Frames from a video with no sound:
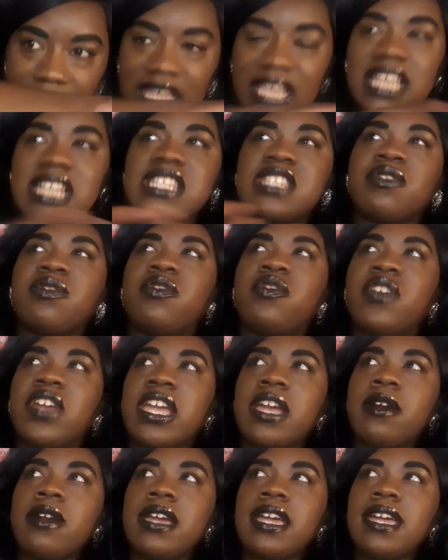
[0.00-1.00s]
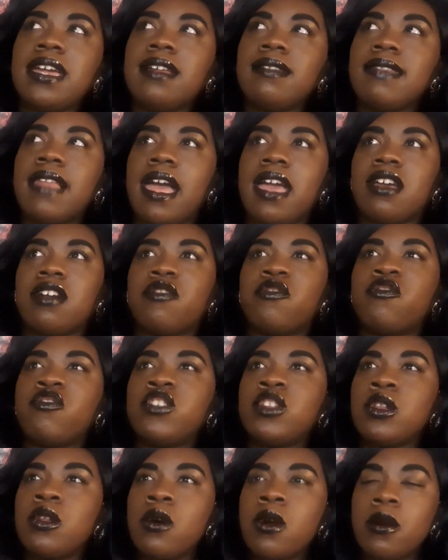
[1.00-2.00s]
It's very like
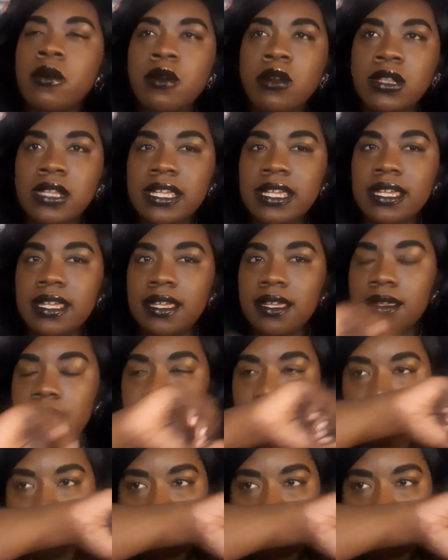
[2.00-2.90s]
florally